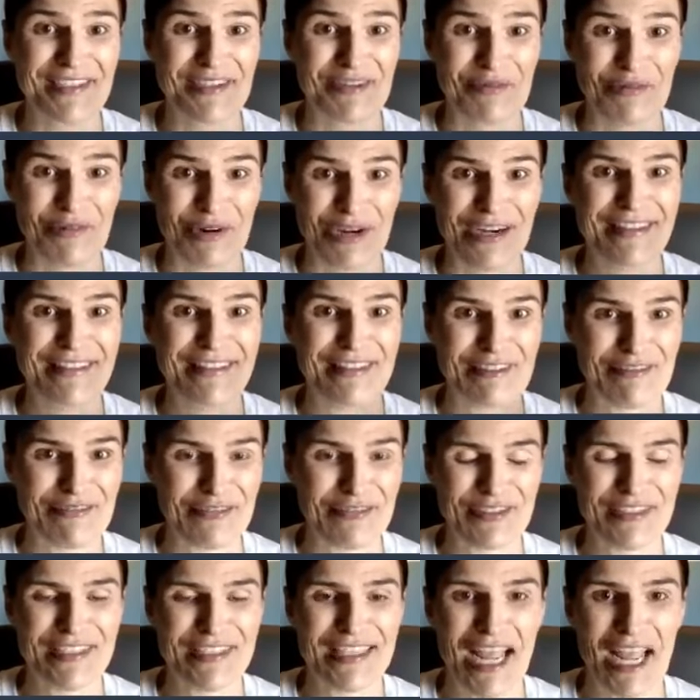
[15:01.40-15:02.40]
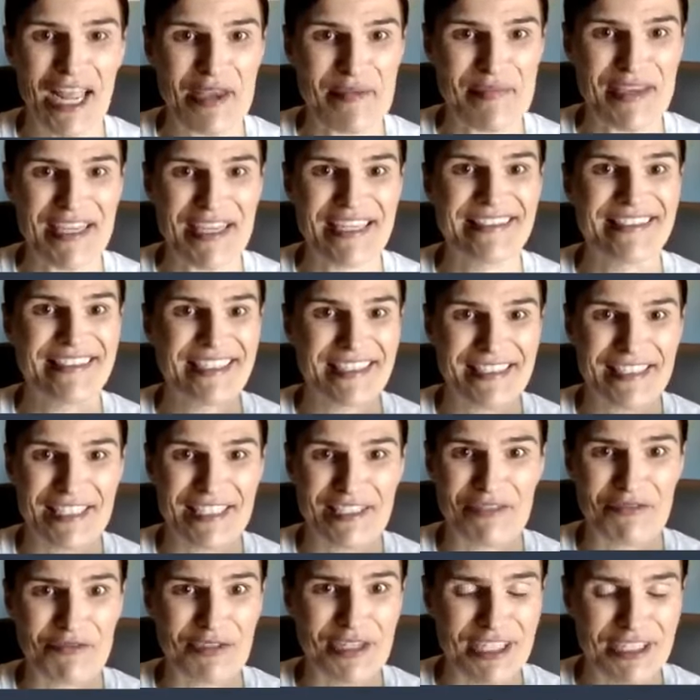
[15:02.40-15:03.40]
going to work. Their first time in
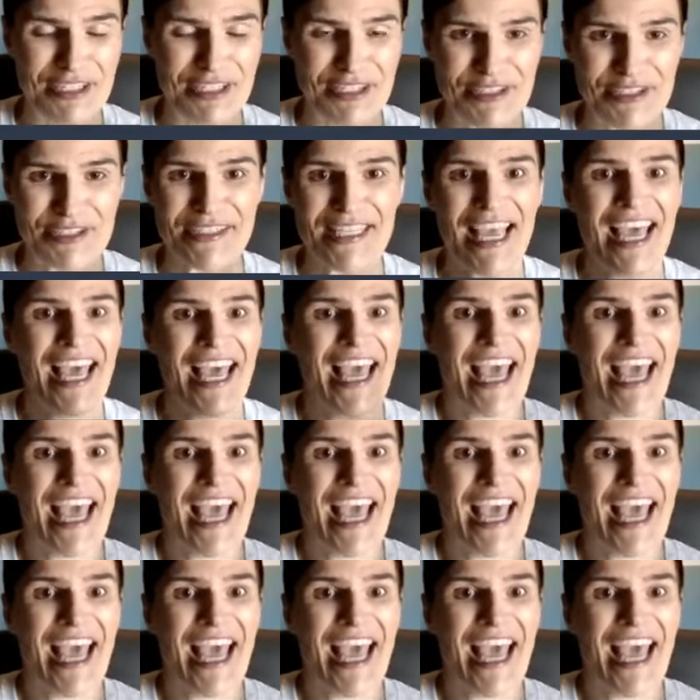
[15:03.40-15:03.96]
63 years.